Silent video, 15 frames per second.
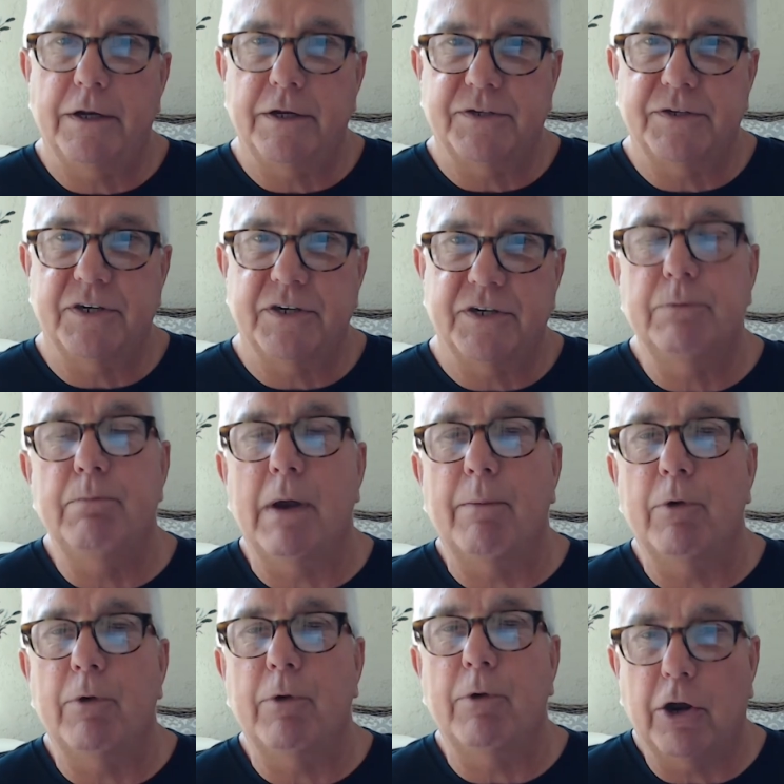assisted
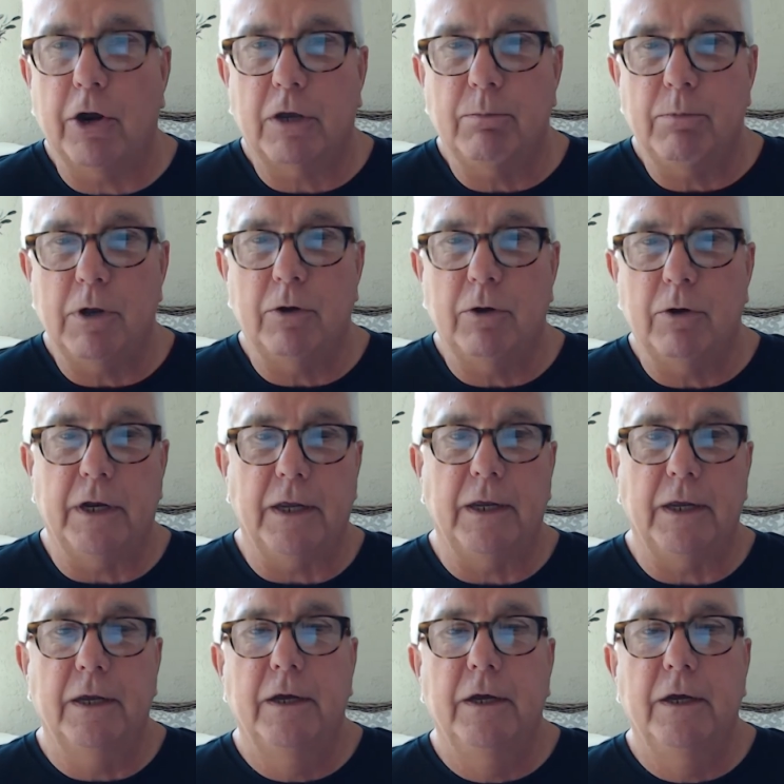memory care community.